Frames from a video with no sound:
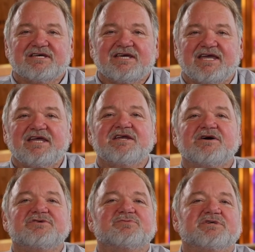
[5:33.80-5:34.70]
He
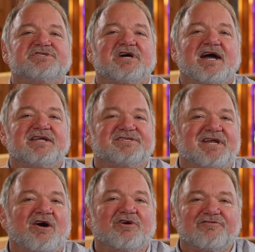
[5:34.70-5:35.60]
knows what science
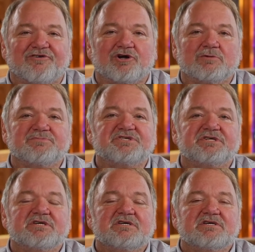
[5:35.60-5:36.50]
now confirms
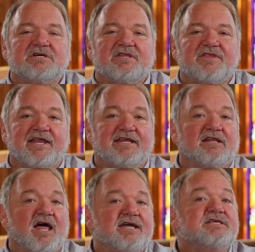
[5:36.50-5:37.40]
that
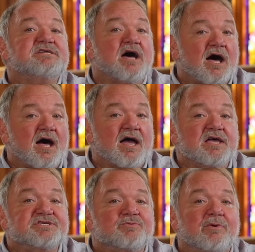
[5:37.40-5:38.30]
enlightened
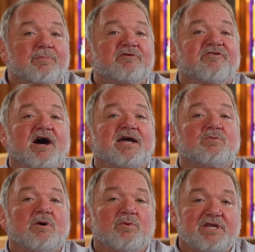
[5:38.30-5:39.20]
eyes will provide
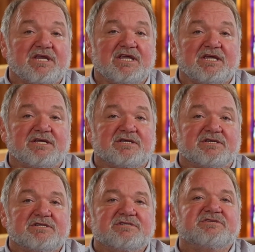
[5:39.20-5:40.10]
what we need
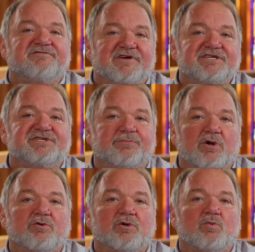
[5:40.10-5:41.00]
to face a
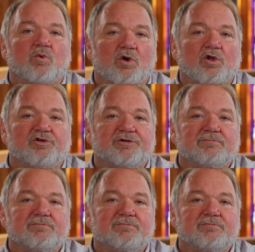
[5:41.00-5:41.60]
broken world.